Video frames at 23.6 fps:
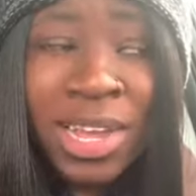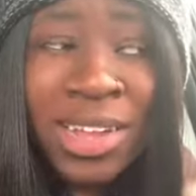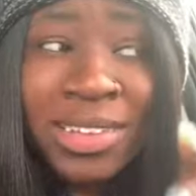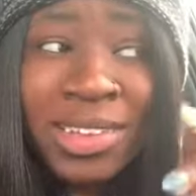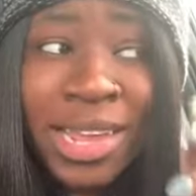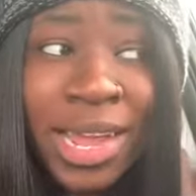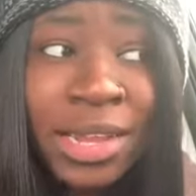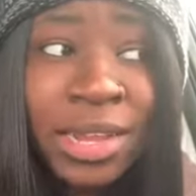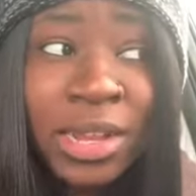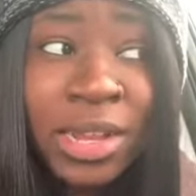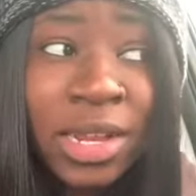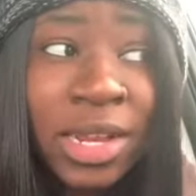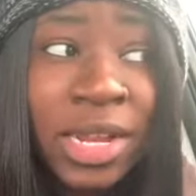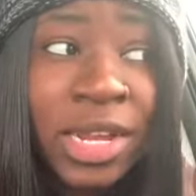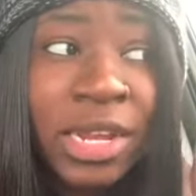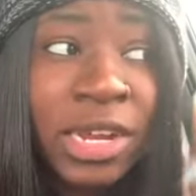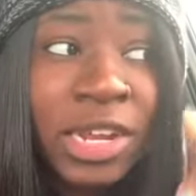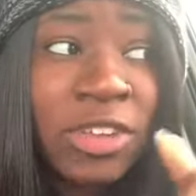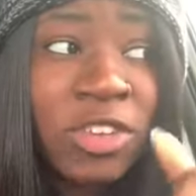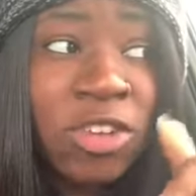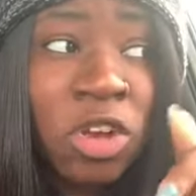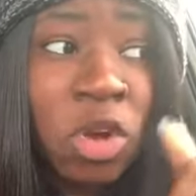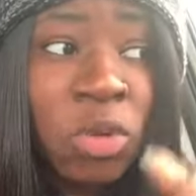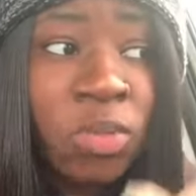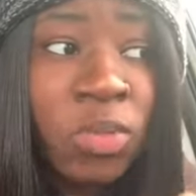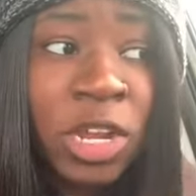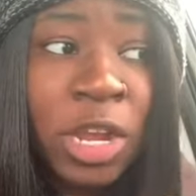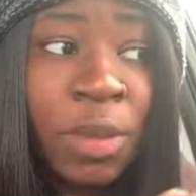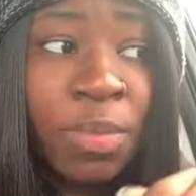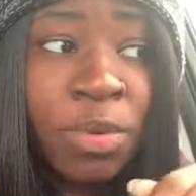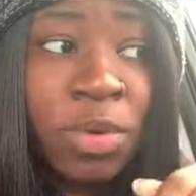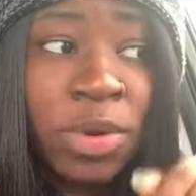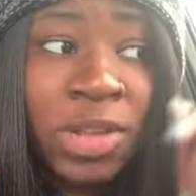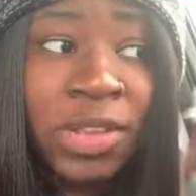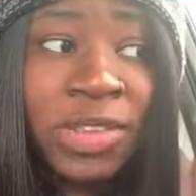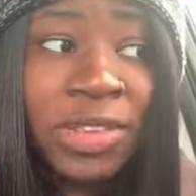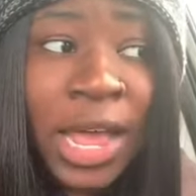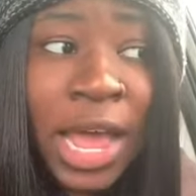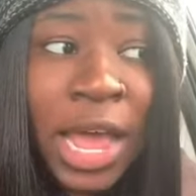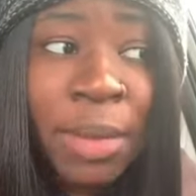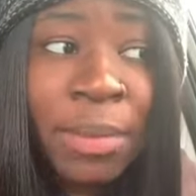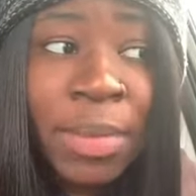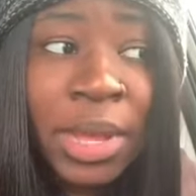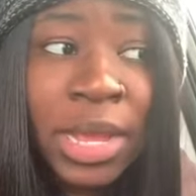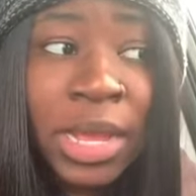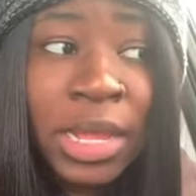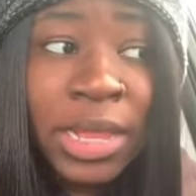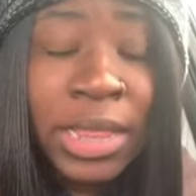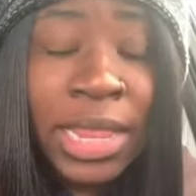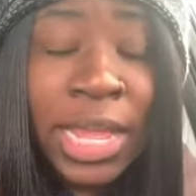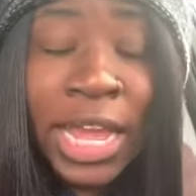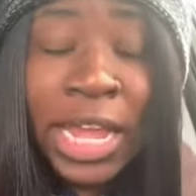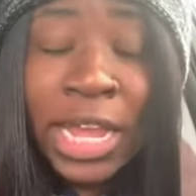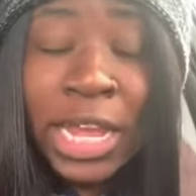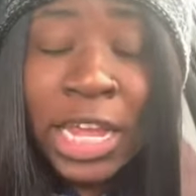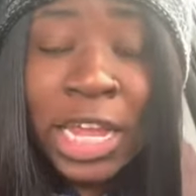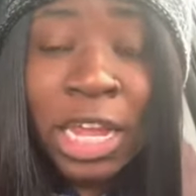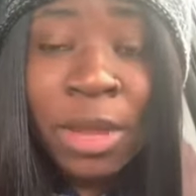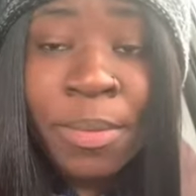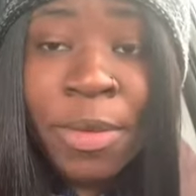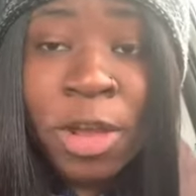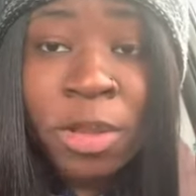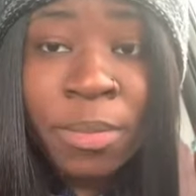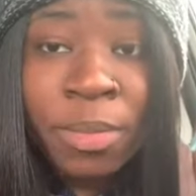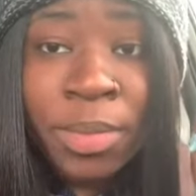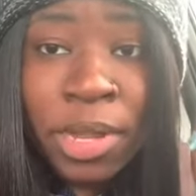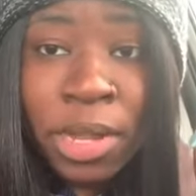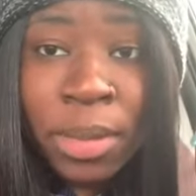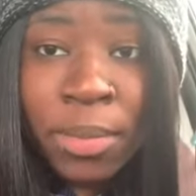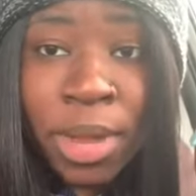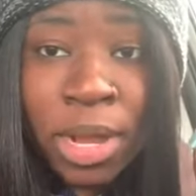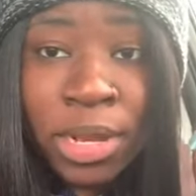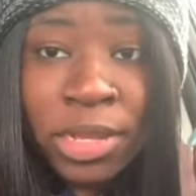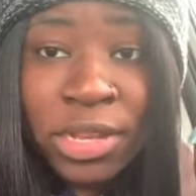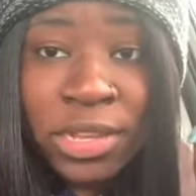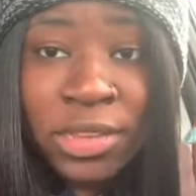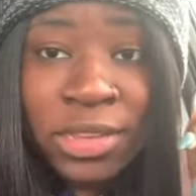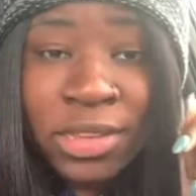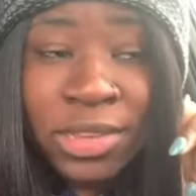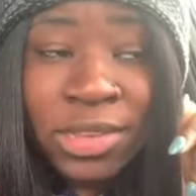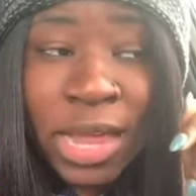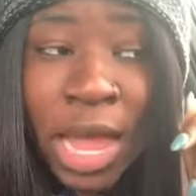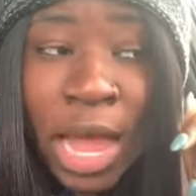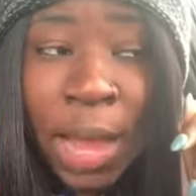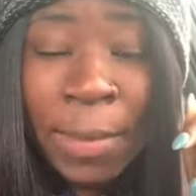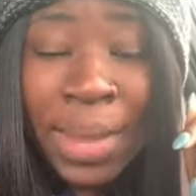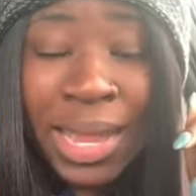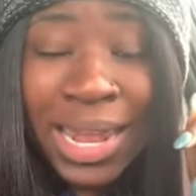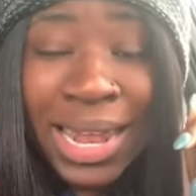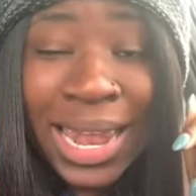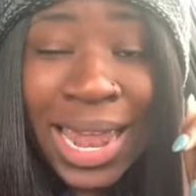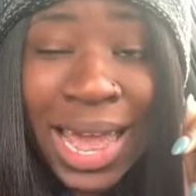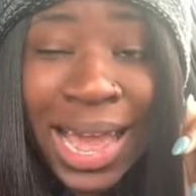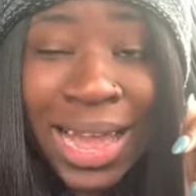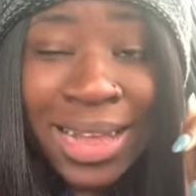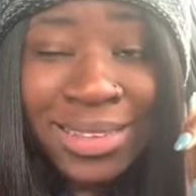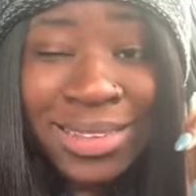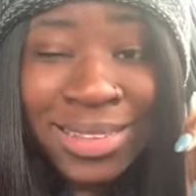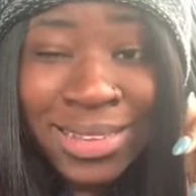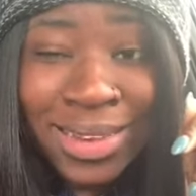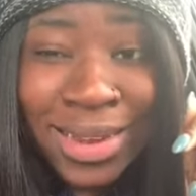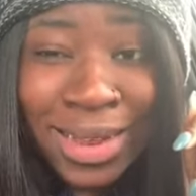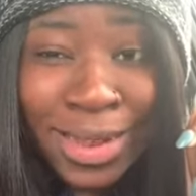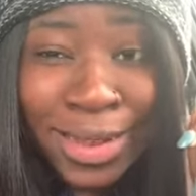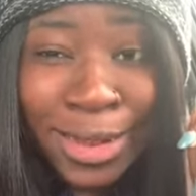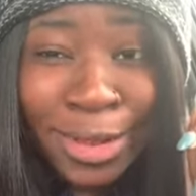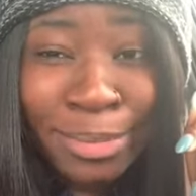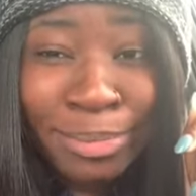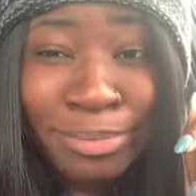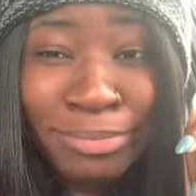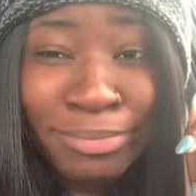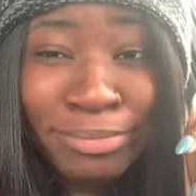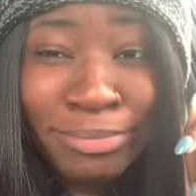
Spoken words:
Technically this Home Depot assignment, they emailed me about this assignment last night,